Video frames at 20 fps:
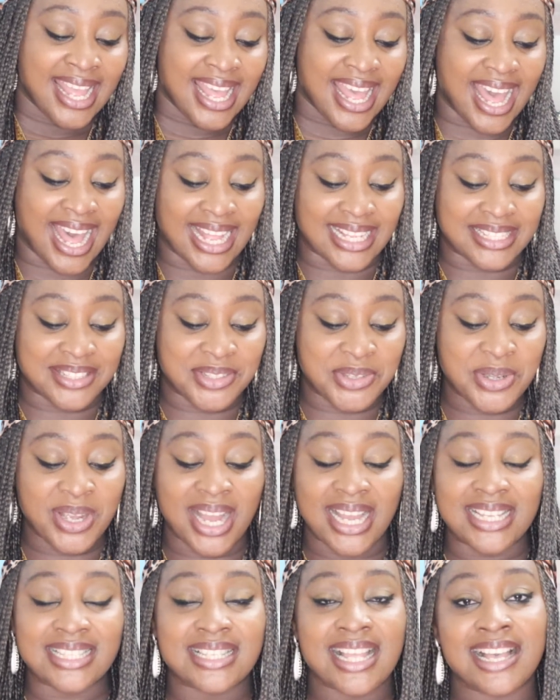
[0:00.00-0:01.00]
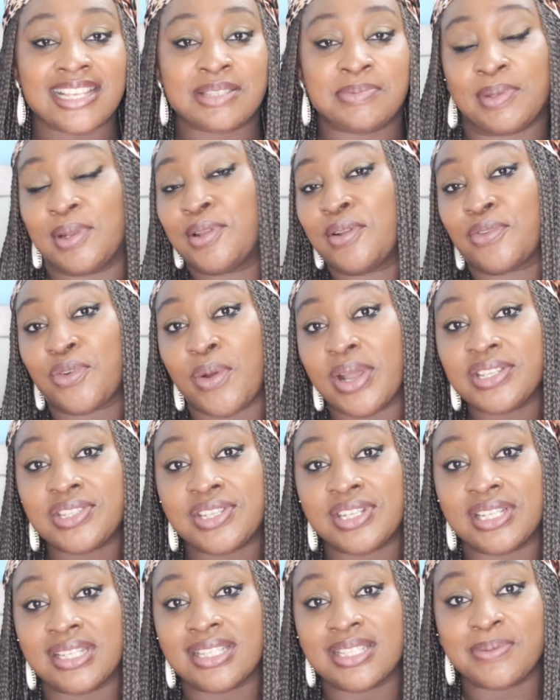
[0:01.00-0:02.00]
And you guys asked me a lot of
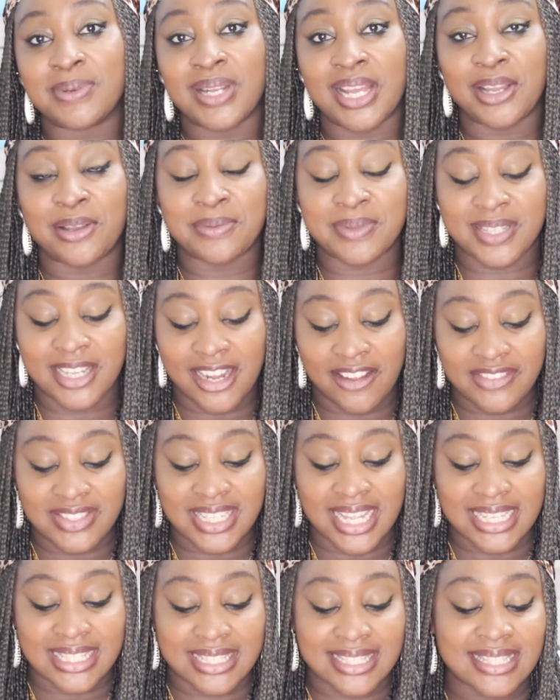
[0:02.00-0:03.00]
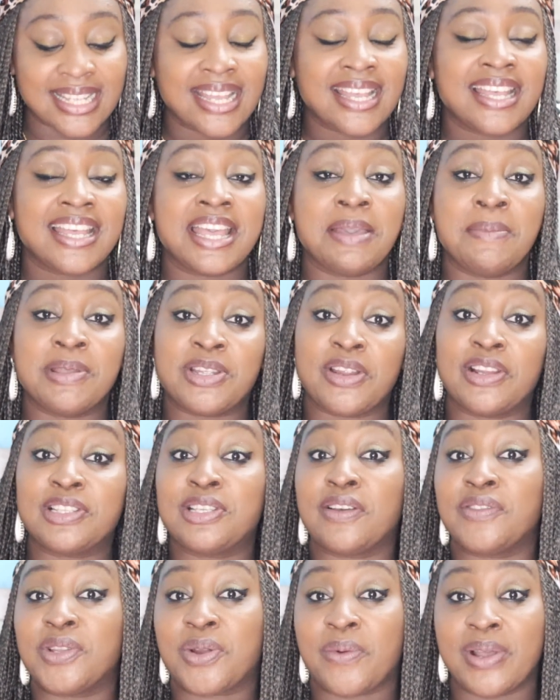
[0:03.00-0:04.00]
questions, but I observed that a
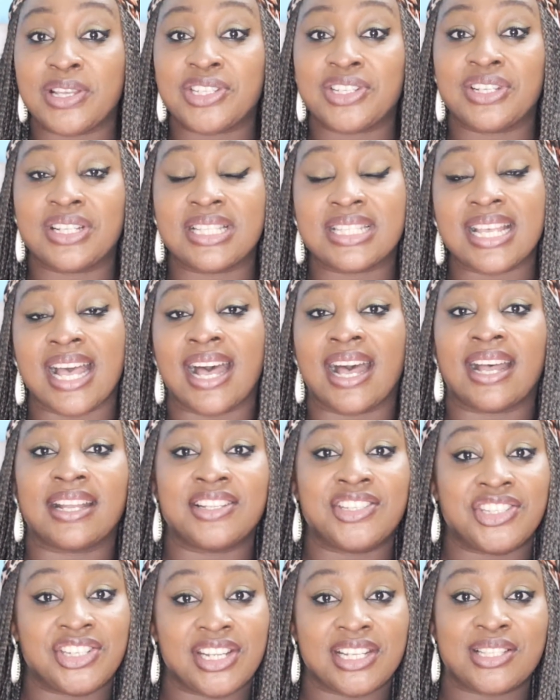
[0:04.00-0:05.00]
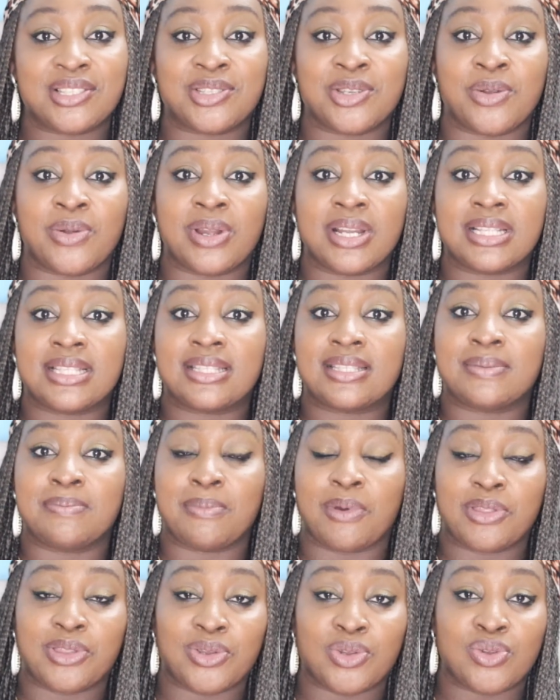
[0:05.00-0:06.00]
majority of the questions are geared towards
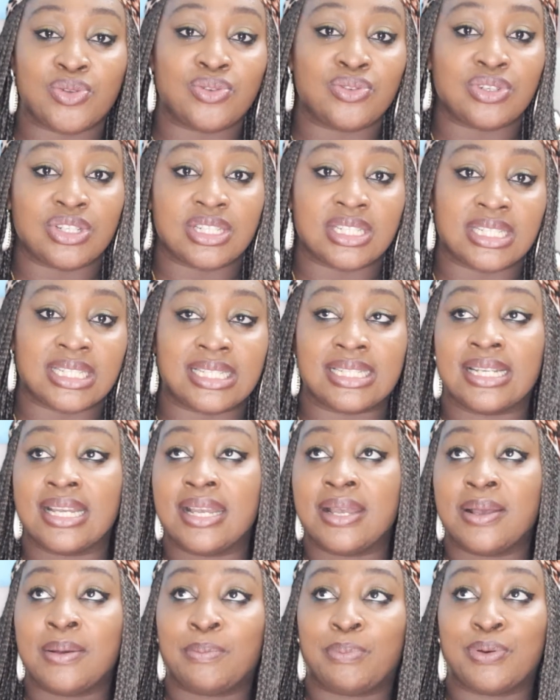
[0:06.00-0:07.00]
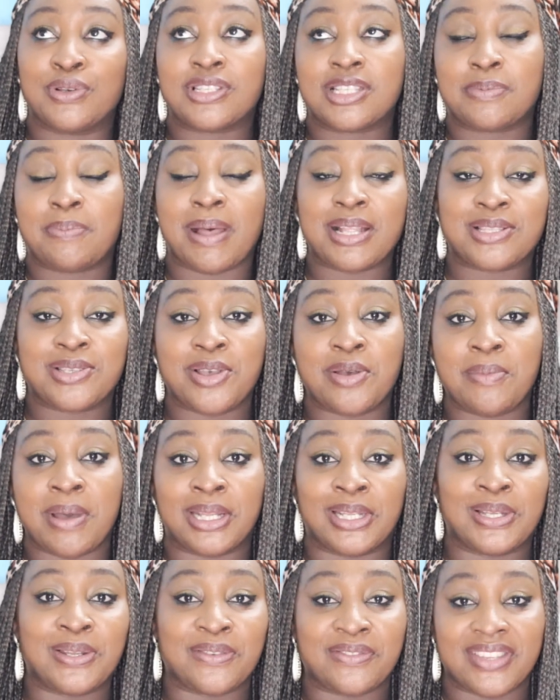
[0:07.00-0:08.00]
motherhood, postpartum,
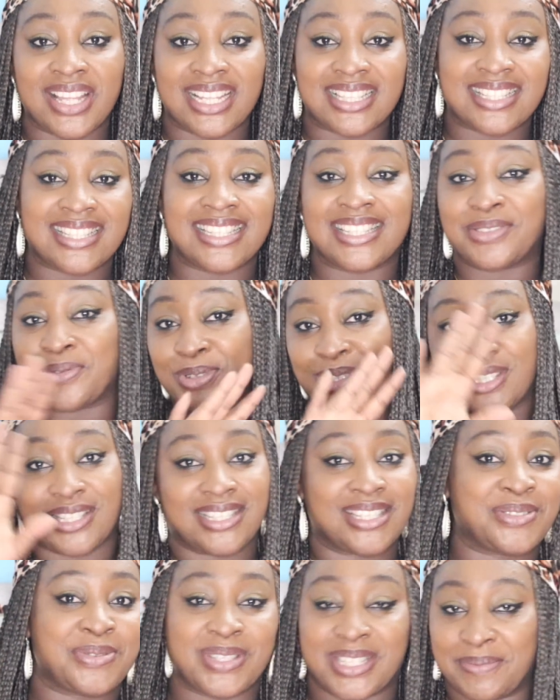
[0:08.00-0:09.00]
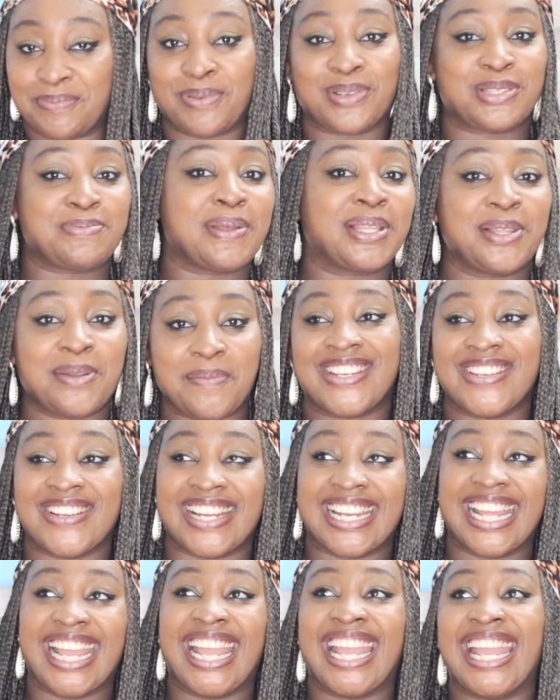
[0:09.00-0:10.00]
and all of that. It was a postpartum
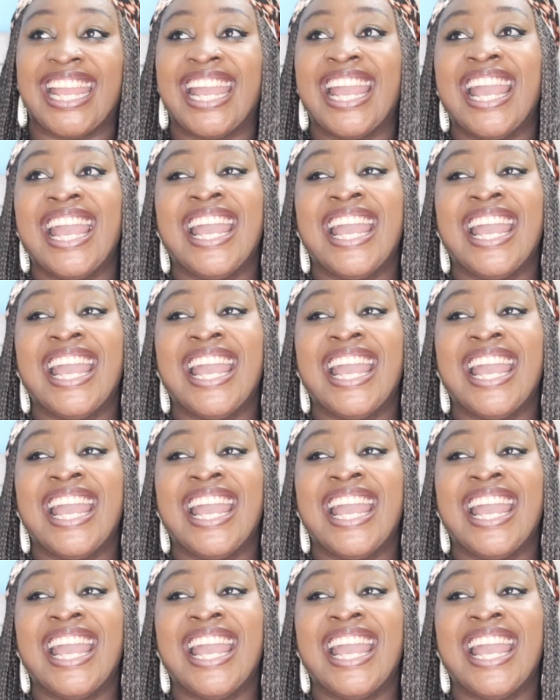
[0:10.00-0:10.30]
Q&A.